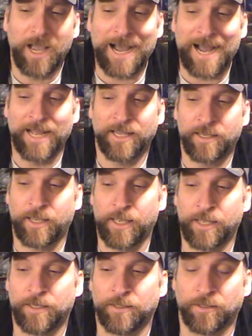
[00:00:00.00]
I
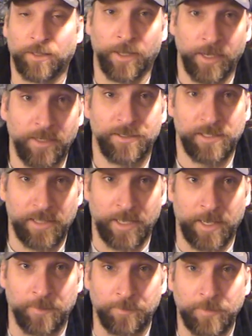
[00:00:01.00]
can link to
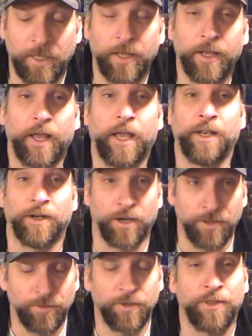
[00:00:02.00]
them and
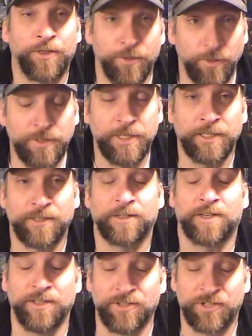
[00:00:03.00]
other
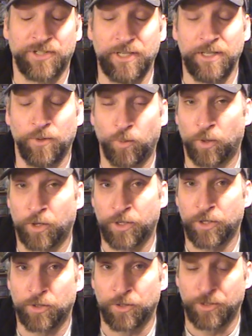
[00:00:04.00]
enthusiasts can see the
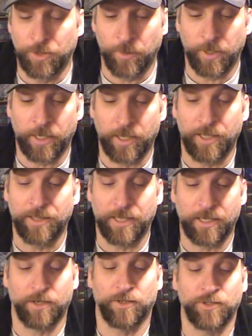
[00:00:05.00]
work you're doing, and
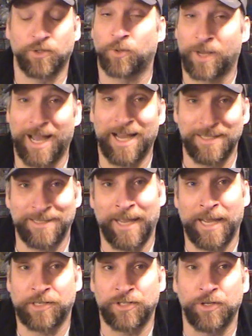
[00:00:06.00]
they can also
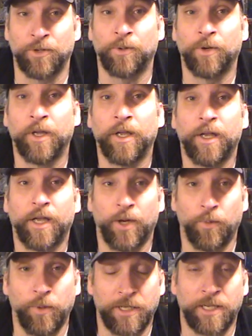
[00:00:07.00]
contact you,
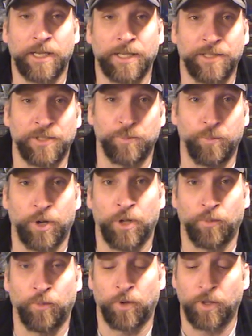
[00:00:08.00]
and we can get this
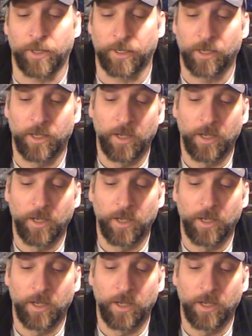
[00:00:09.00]
ball rolling.